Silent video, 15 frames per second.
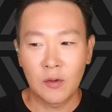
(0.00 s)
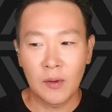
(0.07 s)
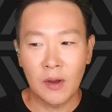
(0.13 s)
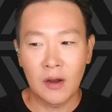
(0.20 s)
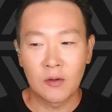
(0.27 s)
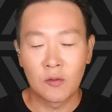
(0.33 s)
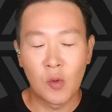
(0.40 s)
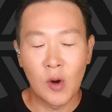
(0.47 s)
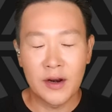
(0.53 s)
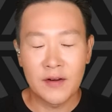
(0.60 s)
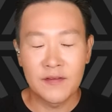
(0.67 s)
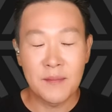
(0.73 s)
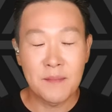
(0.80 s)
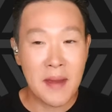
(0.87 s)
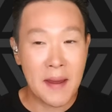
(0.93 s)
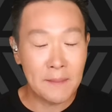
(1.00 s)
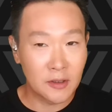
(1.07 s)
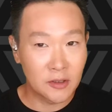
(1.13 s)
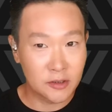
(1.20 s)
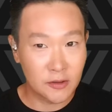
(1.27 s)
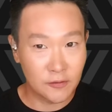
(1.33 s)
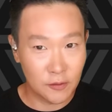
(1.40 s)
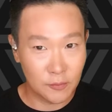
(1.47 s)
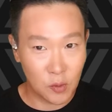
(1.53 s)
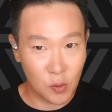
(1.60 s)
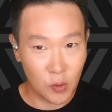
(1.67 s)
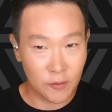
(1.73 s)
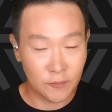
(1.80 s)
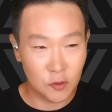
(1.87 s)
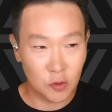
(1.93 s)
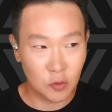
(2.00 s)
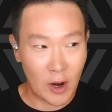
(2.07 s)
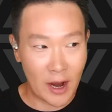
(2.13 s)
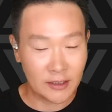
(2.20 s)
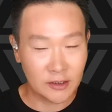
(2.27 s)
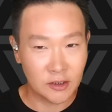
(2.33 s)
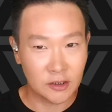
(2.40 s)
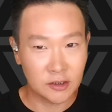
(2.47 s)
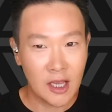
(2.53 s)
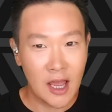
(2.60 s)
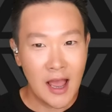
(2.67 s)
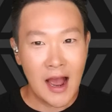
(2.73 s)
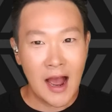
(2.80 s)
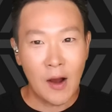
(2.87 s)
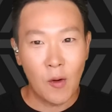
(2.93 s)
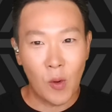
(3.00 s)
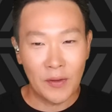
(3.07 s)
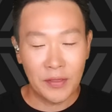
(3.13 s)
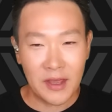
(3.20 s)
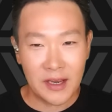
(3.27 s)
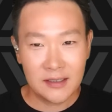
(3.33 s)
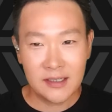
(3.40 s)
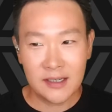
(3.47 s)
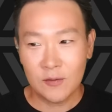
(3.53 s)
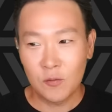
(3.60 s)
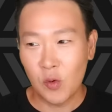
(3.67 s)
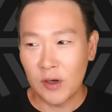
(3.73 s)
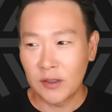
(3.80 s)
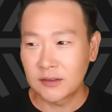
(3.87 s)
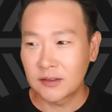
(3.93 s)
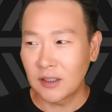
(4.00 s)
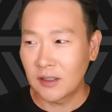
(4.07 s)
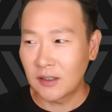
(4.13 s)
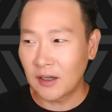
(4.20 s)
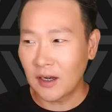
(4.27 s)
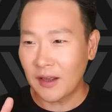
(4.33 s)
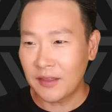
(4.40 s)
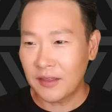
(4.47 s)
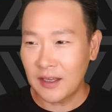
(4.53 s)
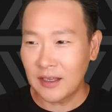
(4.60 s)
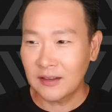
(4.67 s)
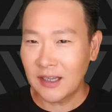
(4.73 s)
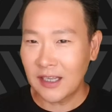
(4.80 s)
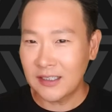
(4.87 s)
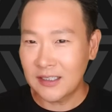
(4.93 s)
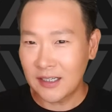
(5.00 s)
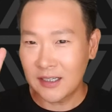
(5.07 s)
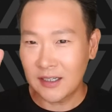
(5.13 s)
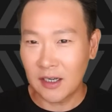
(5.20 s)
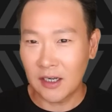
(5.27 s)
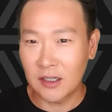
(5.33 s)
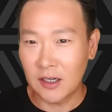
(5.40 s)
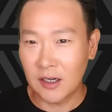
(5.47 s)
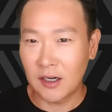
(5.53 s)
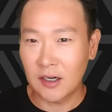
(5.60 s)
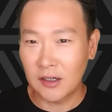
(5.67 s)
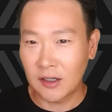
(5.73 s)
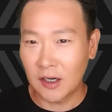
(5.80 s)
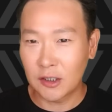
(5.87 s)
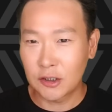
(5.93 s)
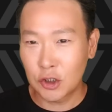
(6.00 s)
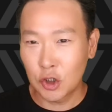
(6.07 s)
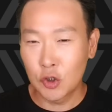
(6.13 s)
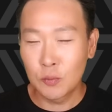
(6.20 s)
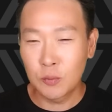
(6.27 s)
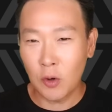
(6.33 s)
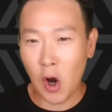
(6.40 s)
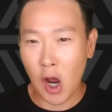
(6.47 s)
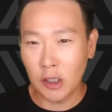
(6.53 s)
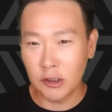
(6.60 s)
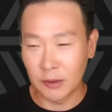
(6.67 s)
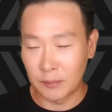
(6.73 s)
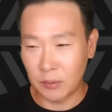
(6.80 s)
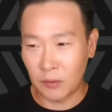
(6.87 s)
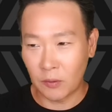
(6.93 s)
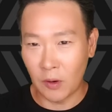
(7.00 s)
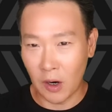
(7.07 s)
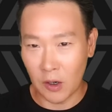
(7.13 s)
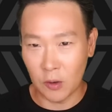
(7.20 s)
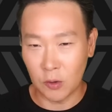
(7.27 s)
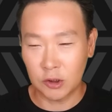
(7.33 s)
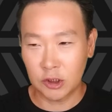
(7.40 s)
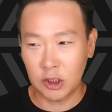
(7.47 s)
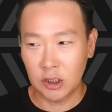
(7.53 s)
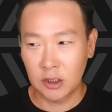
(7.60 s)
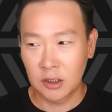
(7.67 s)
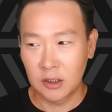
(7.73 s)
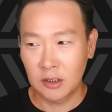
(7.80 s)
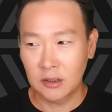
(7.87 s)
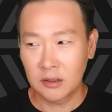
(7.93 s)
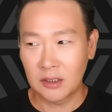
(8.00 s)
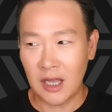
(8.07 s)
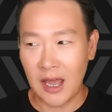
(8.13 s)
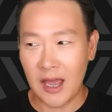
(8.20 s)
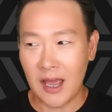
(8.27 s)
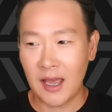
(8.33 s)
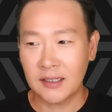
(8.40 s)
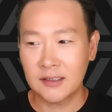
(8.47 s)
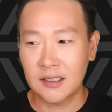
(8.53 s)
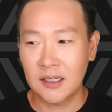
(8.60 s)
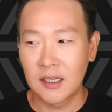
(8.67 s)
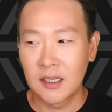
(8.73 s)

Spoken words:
one of the members of the board of directors? What they did was, I think they did a two-pronged approach that